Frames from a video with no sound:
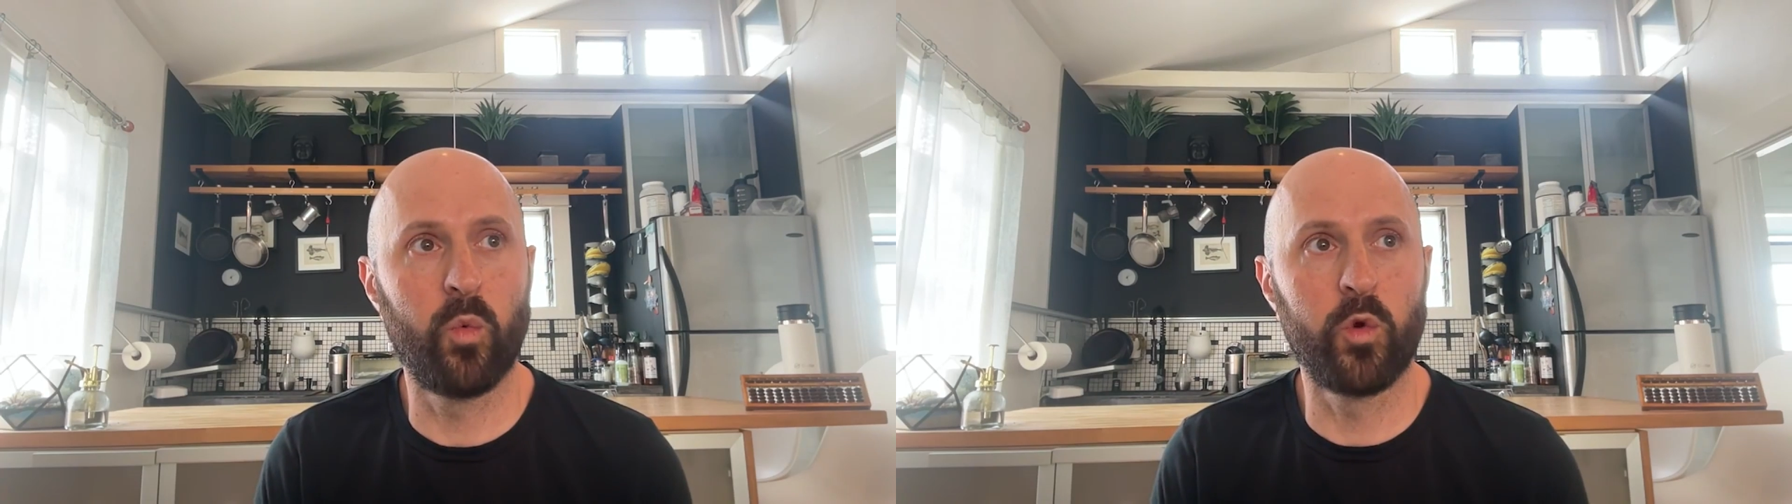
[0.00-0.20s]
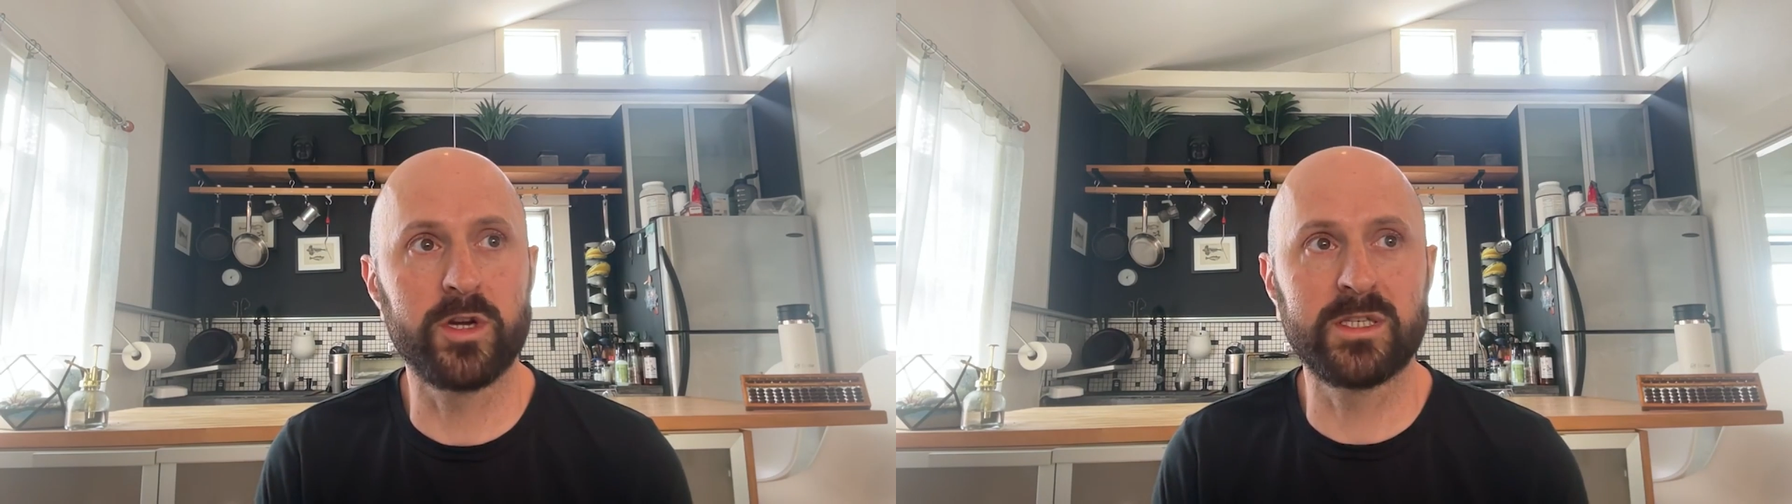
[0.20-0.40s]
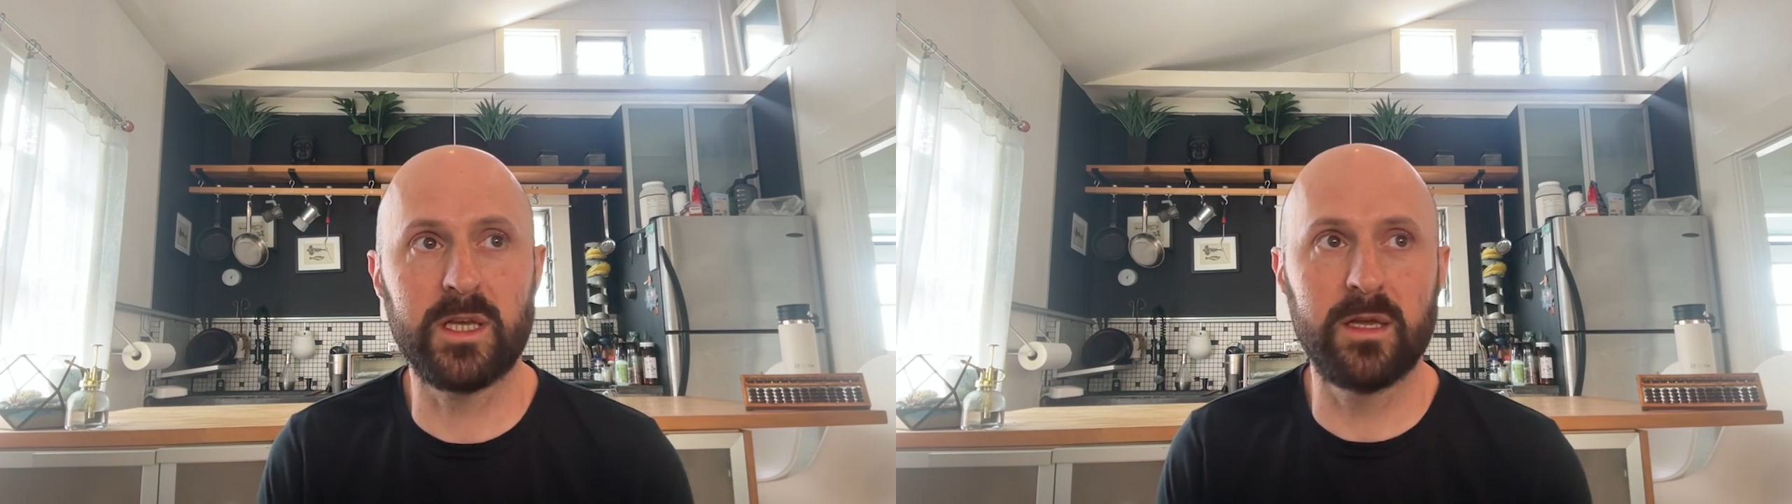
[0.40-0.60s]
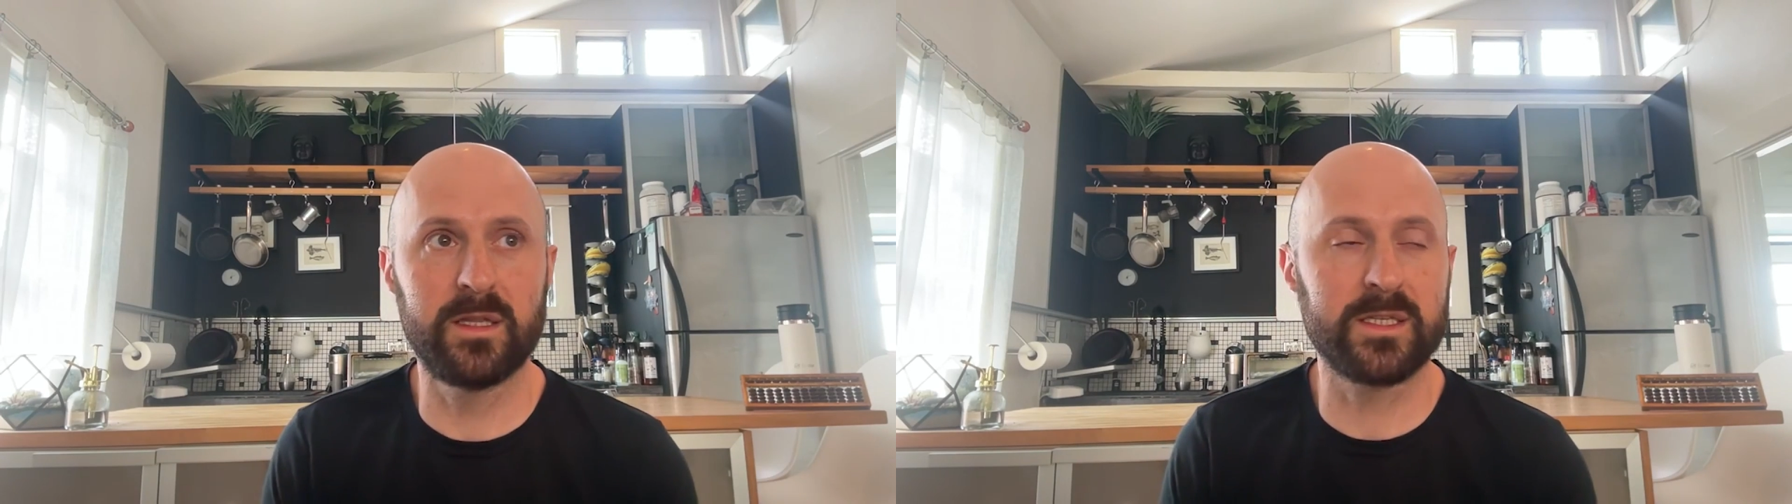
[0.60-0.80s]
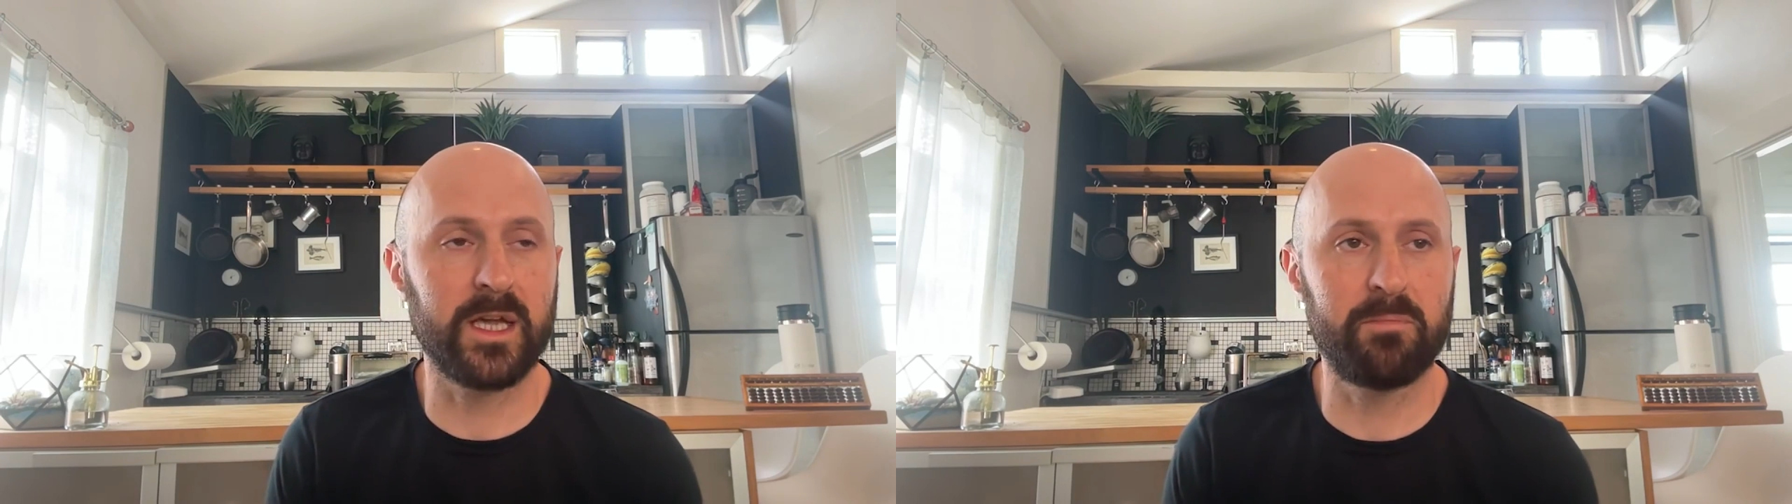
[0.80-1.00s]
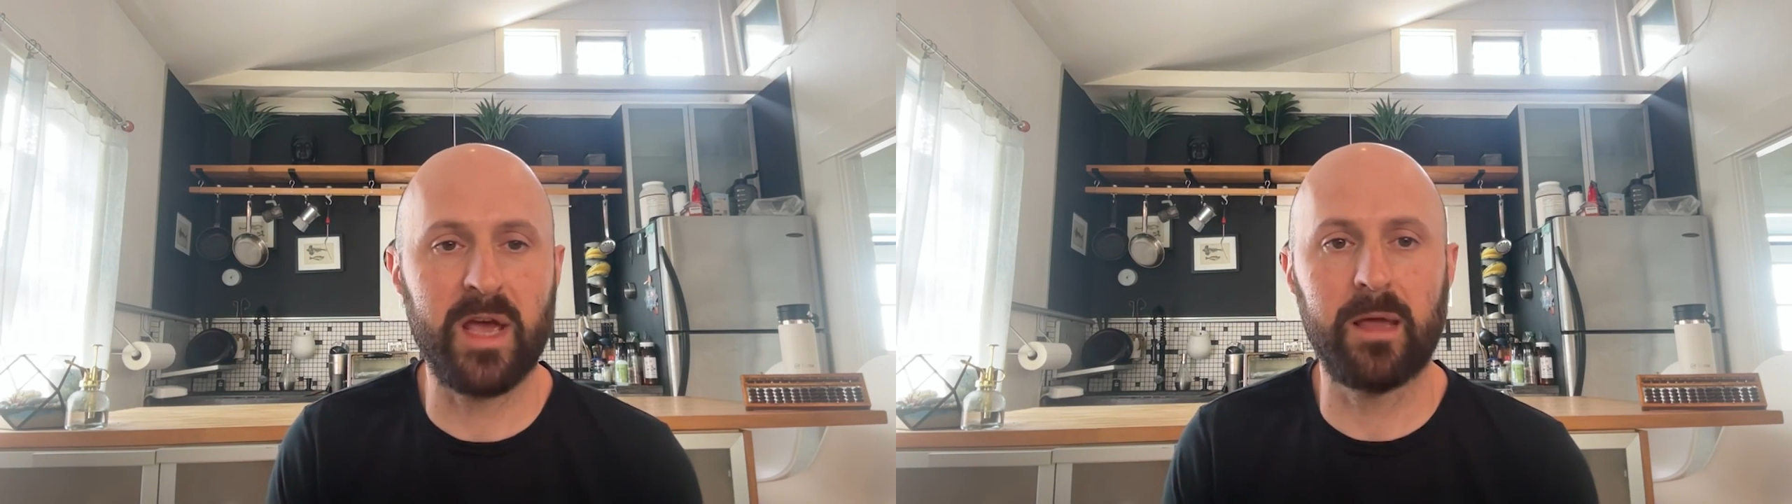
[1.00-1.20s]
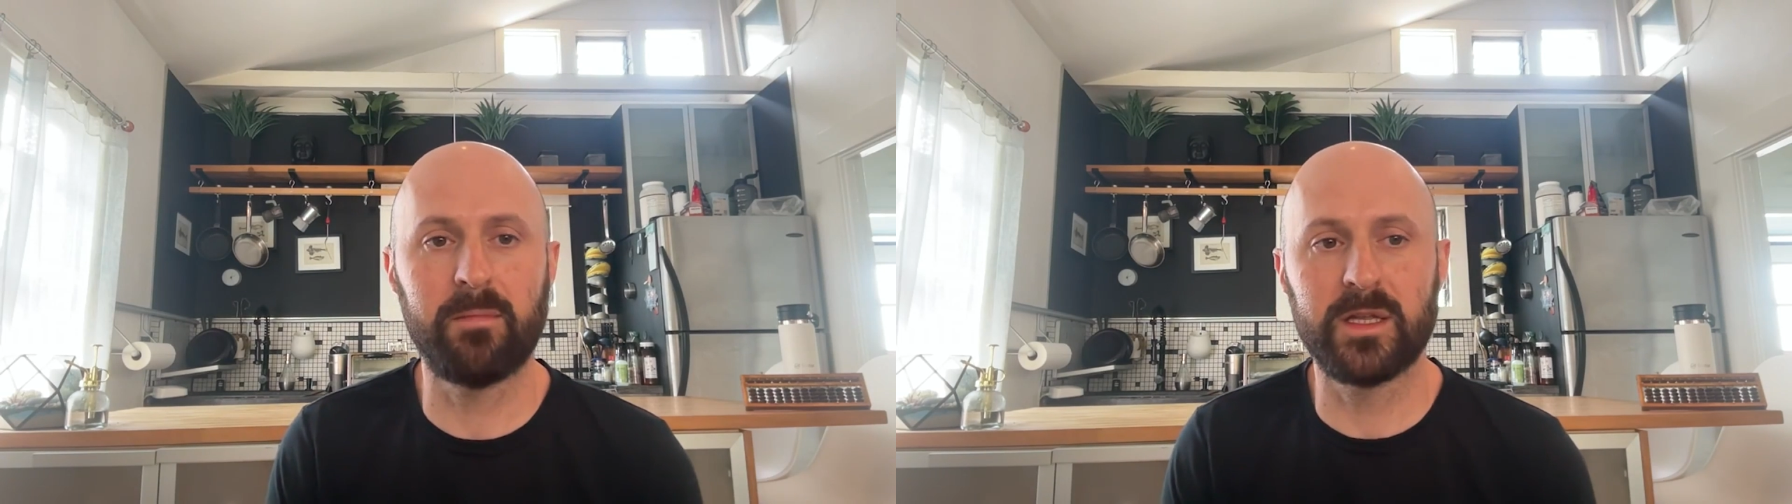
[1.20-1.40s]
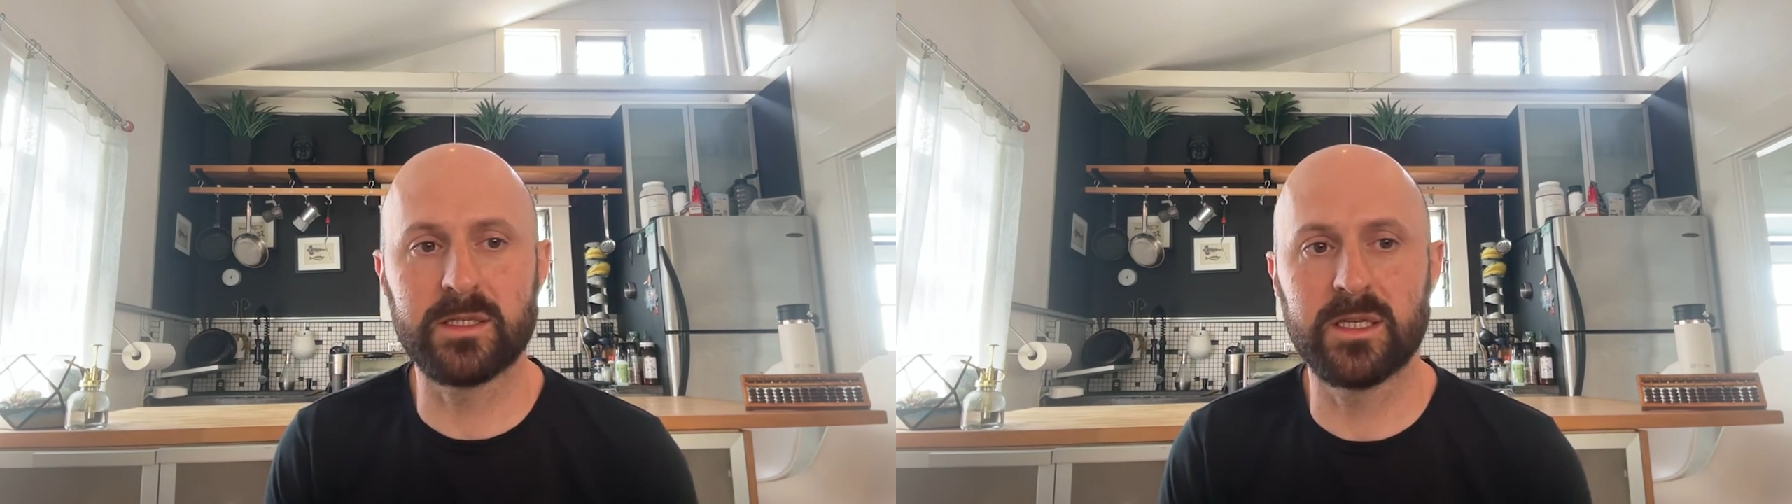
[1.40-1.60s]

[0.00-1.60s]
we're seeing this like payments